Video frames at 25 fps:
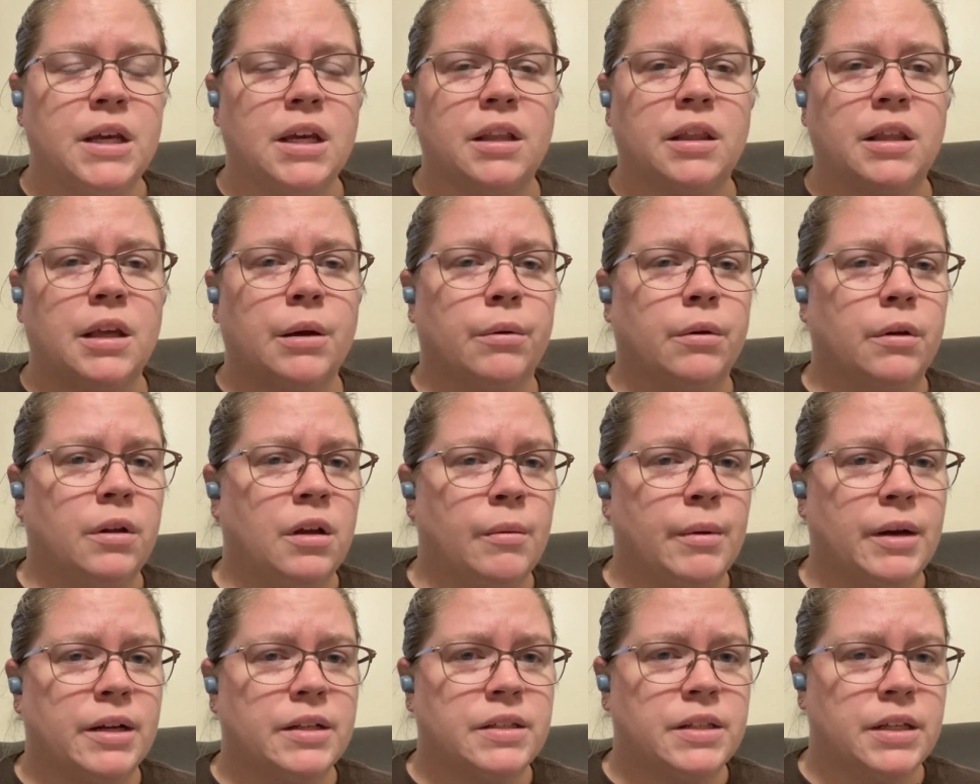They were only
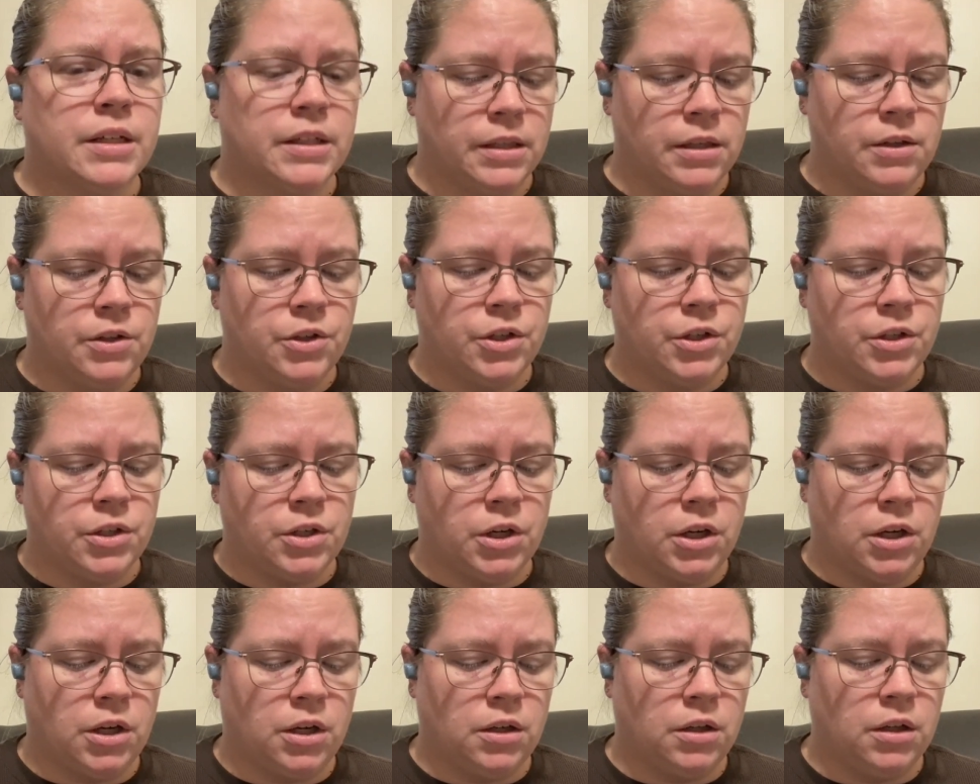about 6 inches
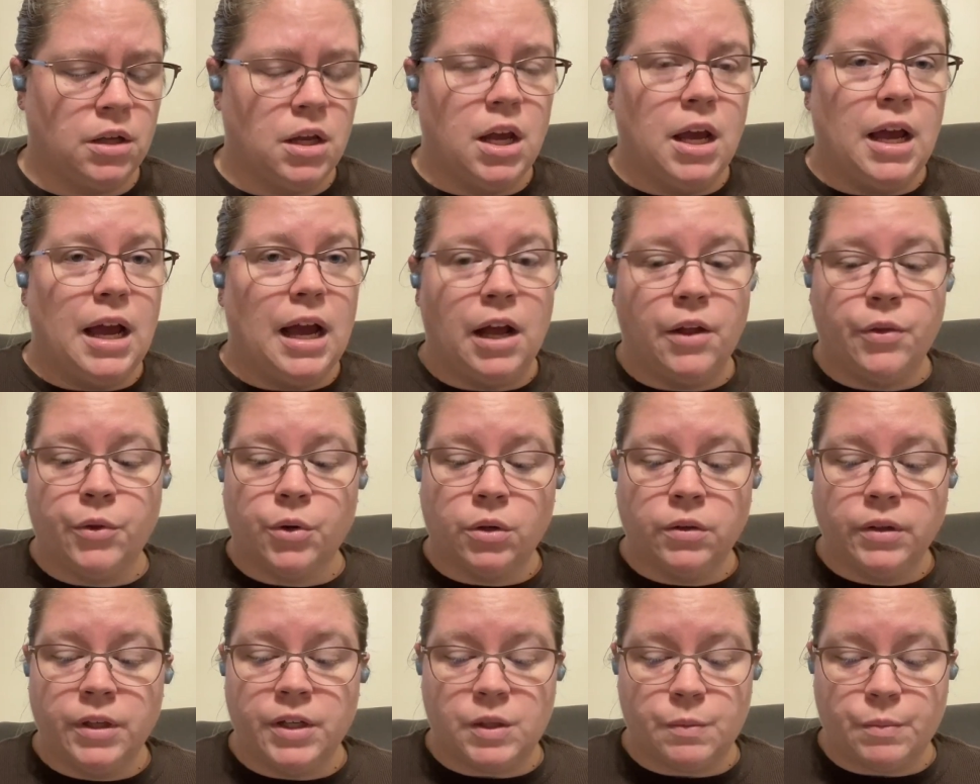tall, and they're
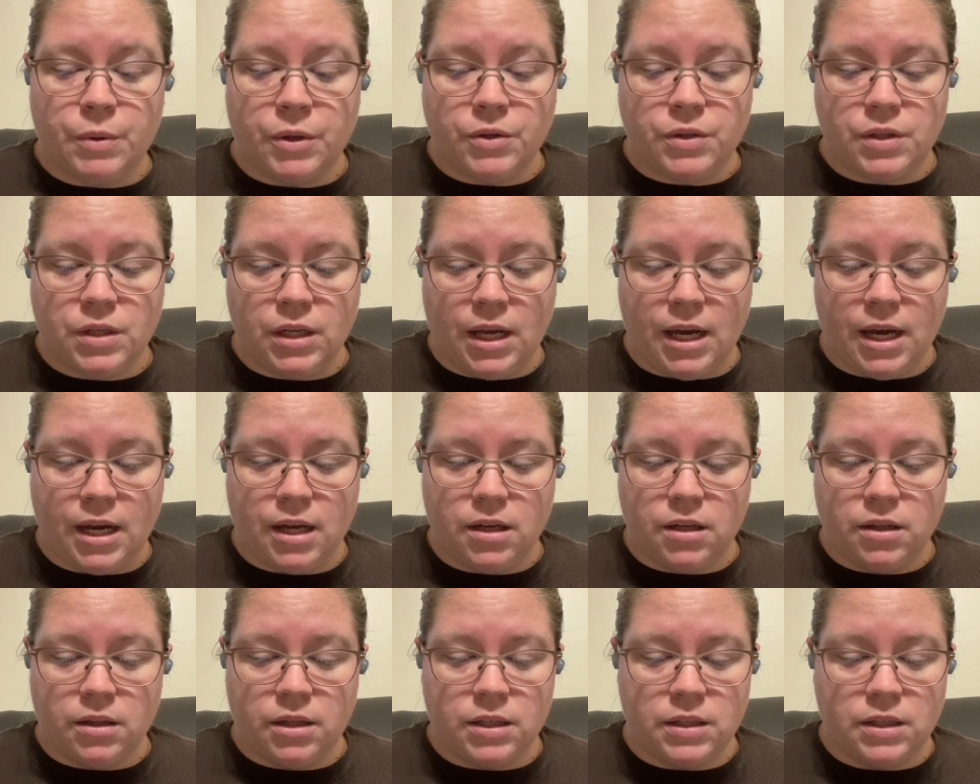only supposed to get,
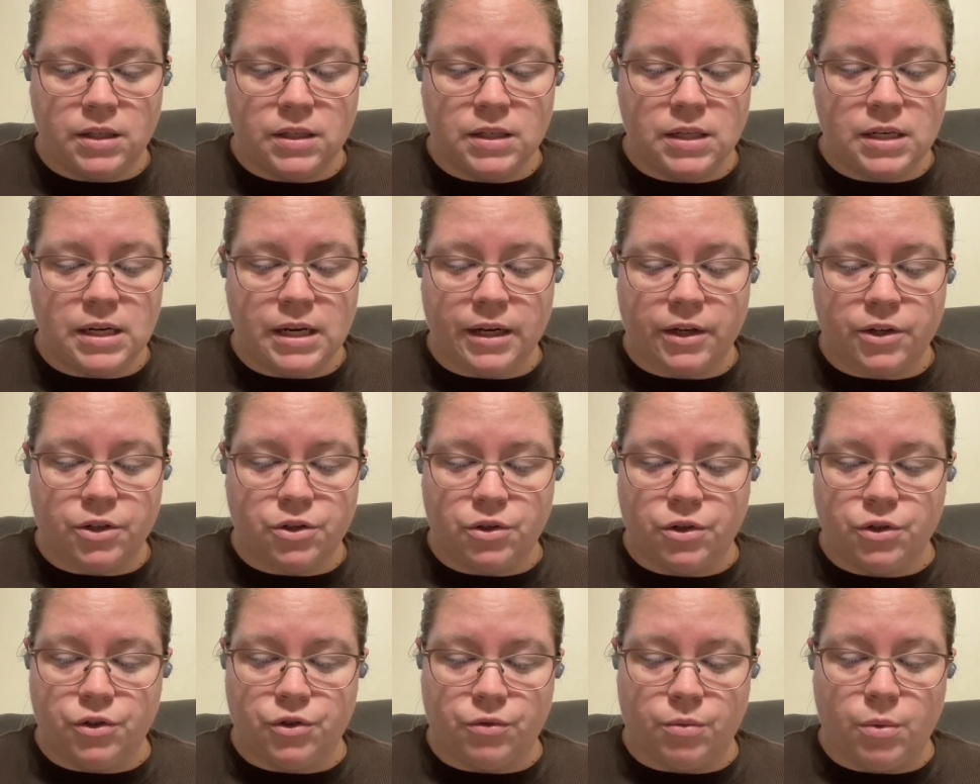this is an
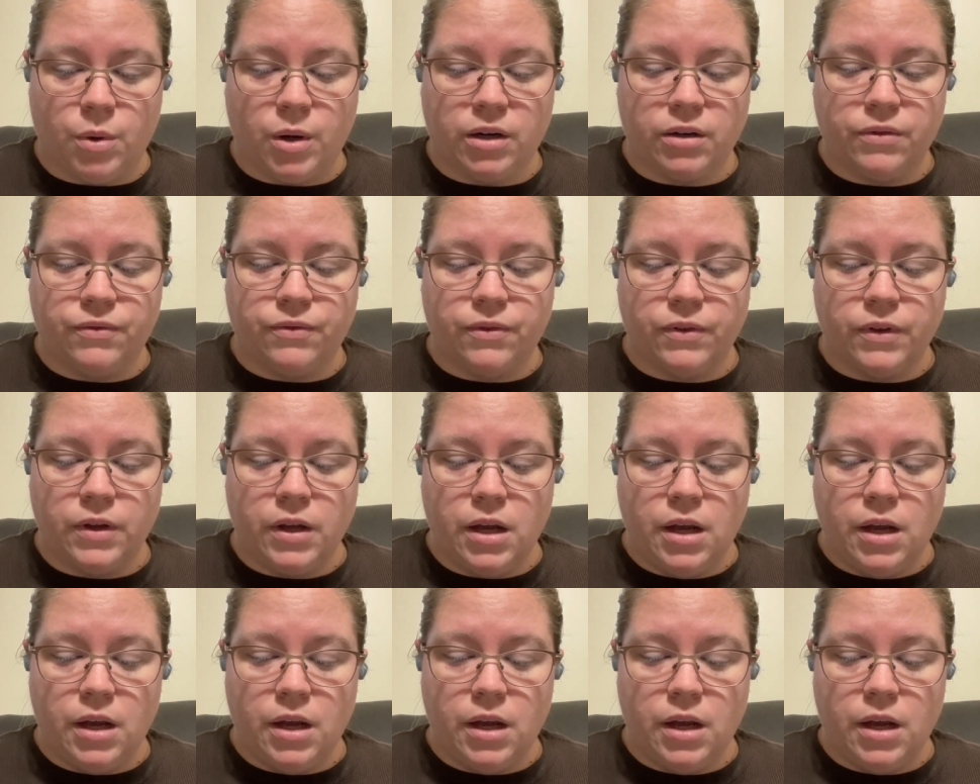extra dwarf.